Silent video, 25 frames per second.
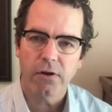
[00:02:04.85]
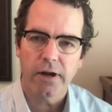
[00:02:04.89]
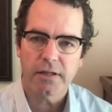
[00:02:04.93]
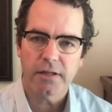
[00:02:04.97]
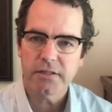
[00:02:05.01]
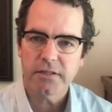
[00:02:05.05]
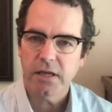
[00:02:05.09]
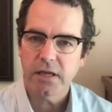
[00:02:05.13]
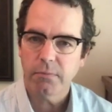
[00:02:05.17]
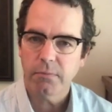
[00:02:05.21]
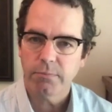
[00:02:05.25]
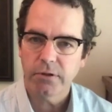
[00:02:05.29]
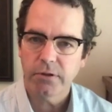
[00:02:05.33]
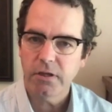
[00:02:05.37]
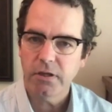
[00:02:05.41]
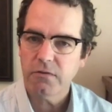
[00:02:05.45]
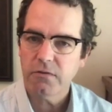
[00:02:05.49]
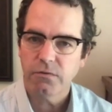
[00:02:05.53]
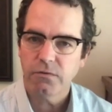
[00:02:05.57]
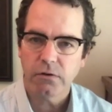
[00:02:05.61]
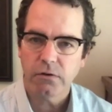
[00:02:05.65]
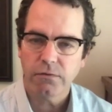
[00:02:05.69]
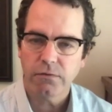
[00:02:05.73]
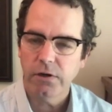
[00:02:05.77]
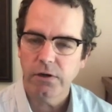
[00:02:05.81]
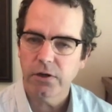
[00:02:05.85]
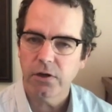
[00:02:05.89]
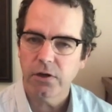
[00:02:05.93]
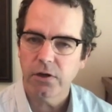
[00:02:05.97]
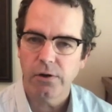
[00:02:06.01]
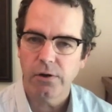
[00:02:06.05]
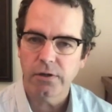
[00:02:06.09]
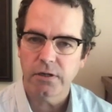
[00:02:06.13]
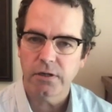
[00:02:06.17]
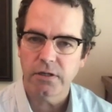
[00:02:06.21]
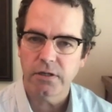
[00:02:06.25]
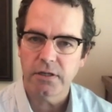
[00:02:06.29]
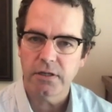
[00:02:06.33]
I'd say, please feel free to go
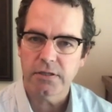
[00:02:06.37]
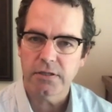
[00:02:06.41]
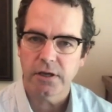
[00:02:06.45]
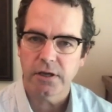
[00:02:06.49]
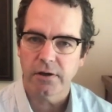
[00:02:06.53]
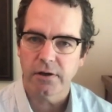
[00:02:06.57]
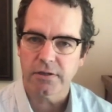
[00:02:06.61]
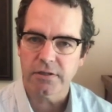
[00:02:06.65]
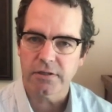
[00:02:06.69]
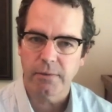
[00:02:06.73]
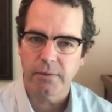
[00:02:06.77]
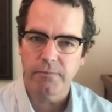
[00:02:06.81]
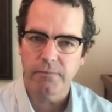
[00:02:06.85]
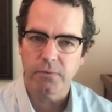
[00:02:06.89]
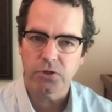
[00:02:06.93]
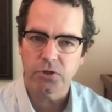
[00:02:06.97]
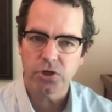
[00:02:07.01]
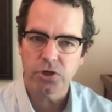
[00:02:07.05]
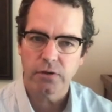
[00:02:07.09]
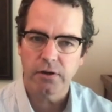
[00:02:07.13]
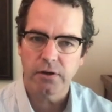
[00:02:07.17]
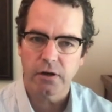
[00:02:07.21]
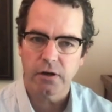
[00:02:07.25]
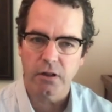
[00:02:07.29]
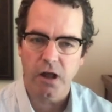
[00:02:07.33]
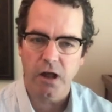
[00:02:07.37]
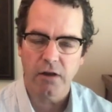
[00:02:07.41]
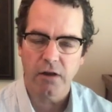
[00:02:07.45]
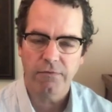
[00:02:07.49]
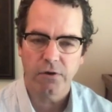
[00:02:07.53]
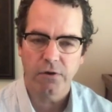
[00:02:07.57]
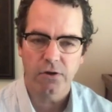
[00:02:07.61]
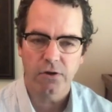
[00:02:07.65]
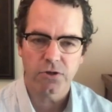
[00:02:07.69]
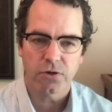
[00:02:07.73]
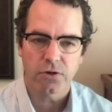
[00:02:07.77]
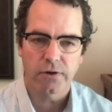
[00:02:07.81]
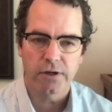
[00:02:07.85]
into detail, because I'm sure there are a lot of
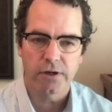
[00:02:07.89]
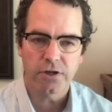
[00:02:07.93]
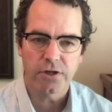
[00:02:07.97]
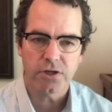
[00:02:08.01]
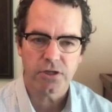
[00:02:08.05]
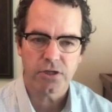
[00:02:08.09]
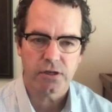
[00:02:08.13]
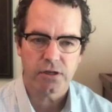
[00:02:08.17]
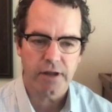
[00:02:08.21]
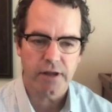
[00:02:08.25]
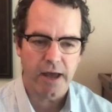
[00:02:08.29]
folks who are interested.